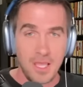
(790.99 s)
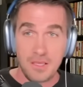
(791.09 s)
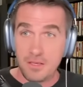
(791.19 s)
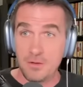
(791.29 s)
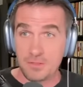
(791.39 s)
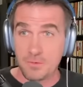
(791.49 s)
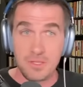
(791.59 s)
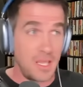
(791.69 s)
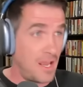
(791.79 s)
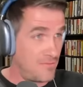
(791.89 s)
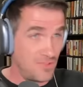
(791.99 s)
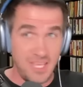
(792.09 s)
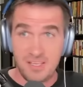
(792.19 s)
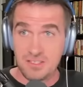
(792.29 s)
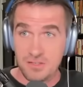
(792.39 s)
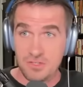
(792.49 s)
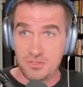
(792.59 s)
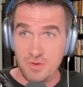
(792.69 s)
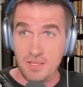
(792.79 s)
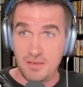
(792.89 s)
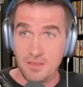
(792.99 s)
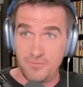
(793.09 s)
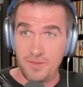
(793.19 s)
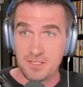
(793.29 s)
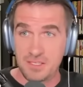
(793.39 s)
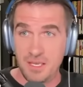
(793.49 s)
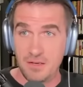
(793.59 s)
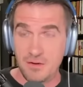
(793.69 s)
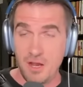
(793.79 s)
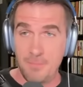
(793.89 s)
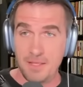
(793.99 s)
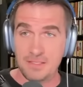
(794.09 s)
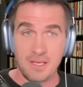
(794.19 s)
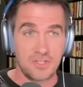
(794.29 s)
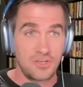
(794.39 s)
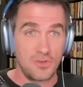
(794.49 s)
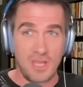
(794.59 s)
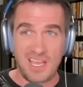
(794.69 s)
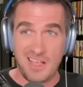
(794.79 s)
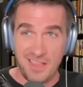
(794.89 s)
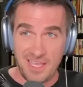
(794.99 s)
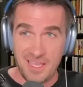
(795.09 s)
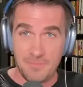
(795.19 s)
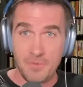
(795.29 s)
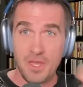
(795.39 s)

you know, it's really, I have links straight to the FinCEN comment section. You can click it.